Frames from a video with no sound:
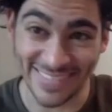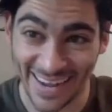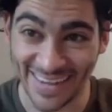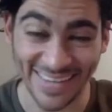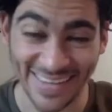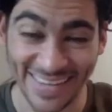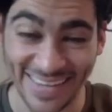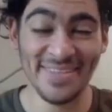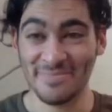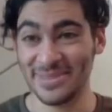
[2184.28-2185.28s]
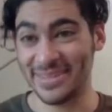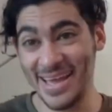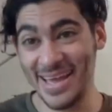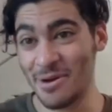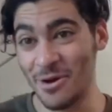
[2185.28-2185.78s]
talking, but the
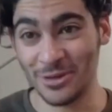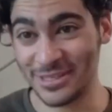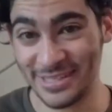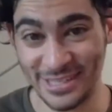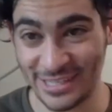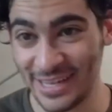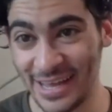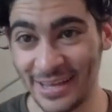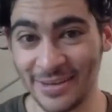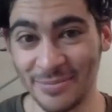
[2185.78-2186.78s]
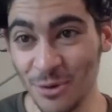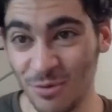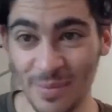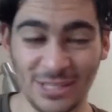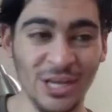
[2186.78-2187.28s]
demo was just like movie
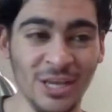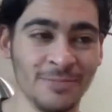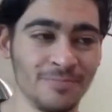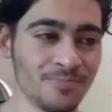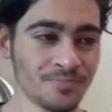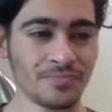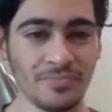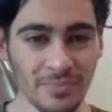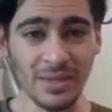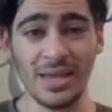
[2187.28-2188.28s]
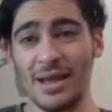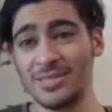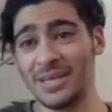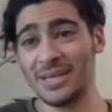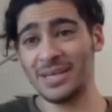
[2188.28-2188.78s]
magic. And I was
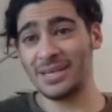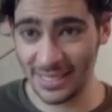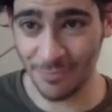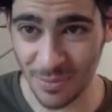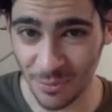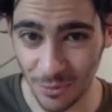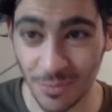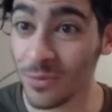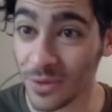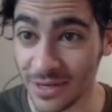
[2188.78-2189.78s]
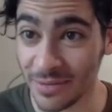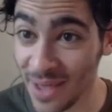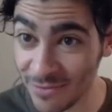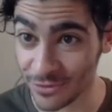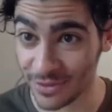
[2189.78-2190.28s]
like, let's see if people would be willing to
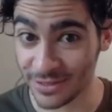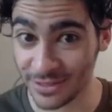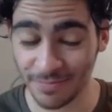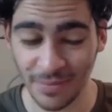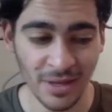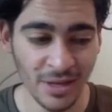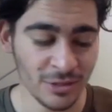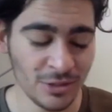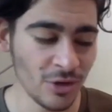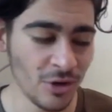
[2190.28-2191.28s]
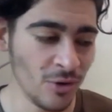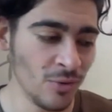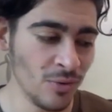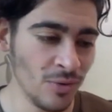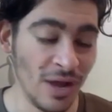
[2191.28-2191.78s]
pay for this.
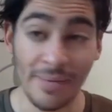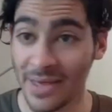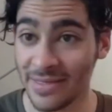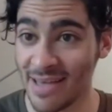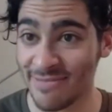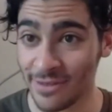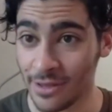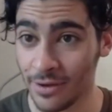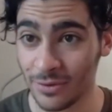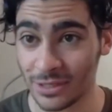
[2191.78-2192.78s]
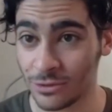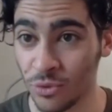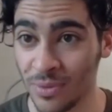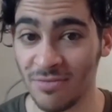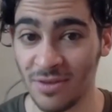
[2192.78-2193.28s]
So I made that video. It was like two
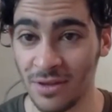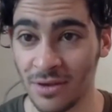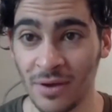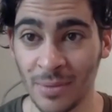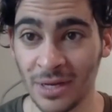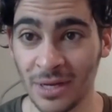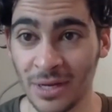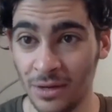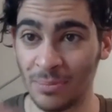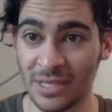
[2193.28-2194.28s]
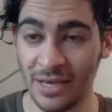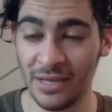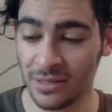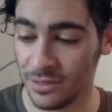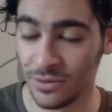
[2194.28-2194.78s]
minute video. I made a little
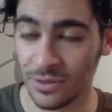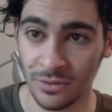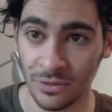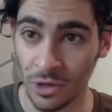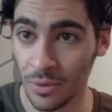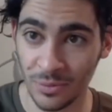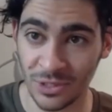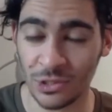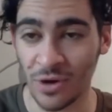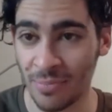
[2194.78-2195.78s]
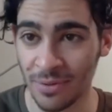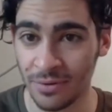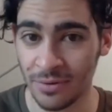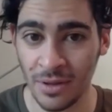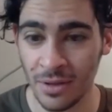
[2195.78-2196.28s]
website and you can go in with Stripe
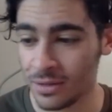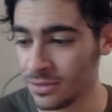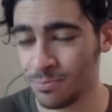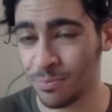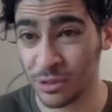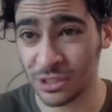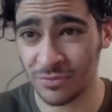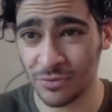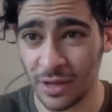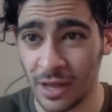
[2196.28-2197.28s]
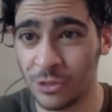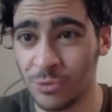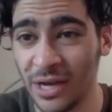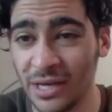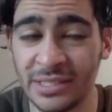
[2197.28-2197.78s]
and purchase it for like a hundred
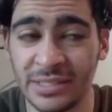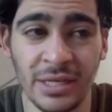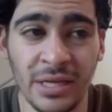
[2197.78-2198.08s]
bucks